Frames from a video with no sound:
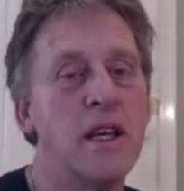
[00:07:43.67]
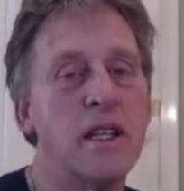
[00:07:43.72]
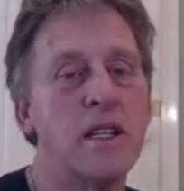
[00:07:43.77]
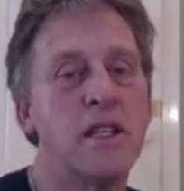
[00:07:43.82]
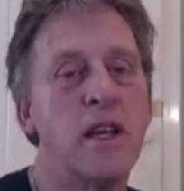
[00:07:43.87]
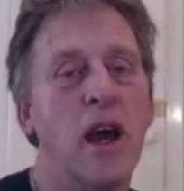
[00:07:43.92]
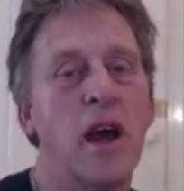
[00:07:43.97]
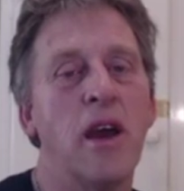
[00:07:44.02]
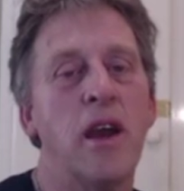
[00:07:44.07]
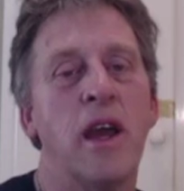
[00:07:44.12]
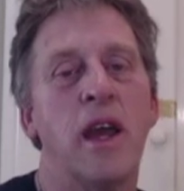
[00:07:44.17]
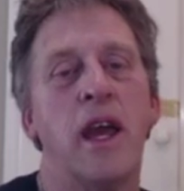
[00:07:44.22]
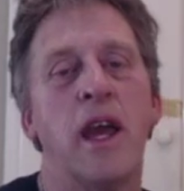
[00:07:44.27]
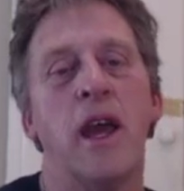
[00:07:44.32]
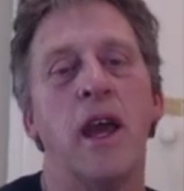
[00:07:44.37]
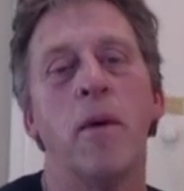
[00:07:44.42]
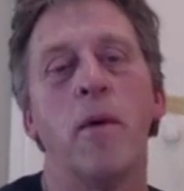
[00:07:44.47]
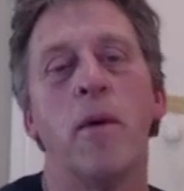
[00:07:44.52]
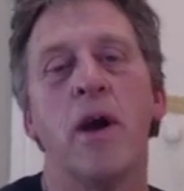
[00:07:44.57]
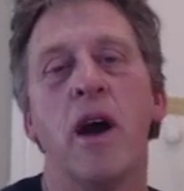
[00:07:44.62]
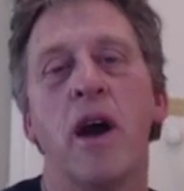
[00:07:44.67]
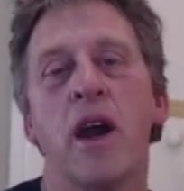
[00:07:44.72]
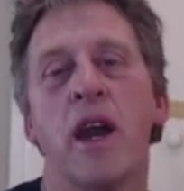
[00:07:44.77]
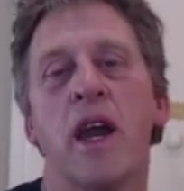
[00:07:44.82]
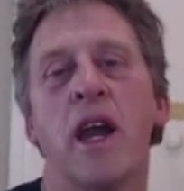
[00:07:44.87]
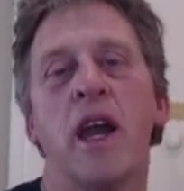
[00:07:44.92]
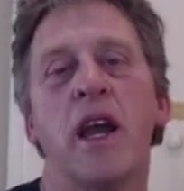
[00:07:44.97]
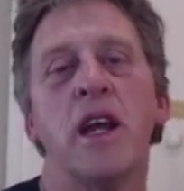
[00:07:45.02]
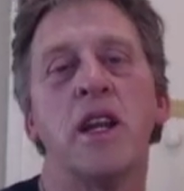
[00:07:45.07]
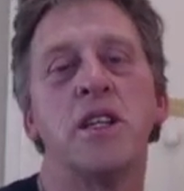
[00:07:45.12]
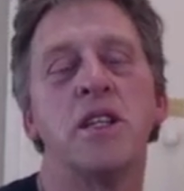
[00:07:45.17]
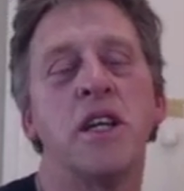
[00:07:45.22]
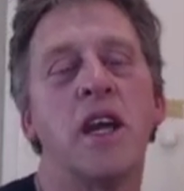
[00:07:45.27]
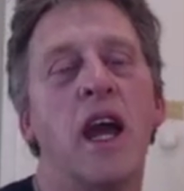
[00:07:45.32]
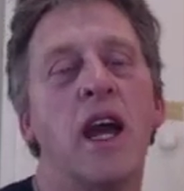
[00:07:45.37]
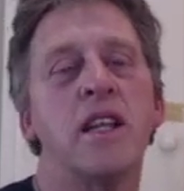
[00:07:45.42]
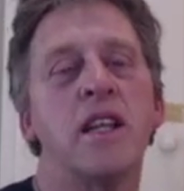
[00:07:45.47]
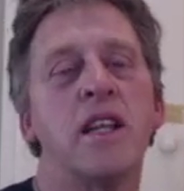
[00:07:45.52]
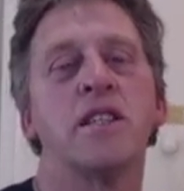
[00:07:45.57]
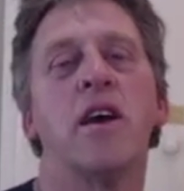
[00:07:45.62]
So here we got king
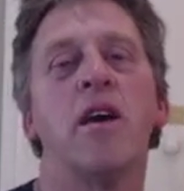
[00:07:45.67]
g8.